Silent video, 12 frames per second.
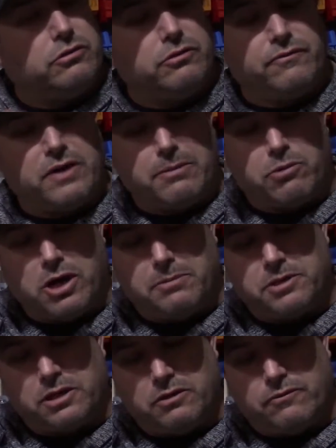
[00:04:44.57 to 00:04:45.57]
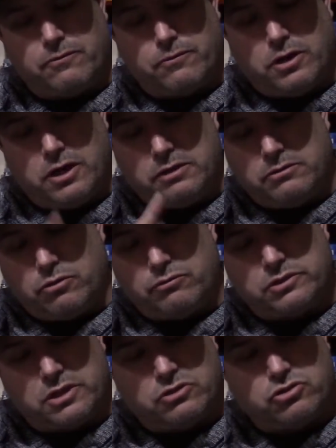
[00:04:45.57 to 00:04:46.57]
fiber optic in front,
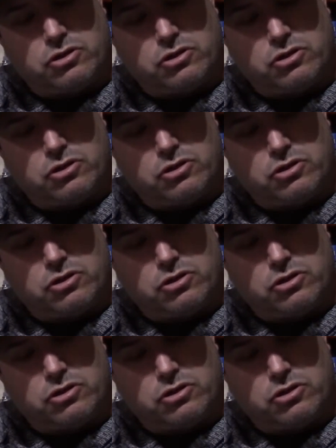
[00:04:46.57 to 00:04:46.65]
oversized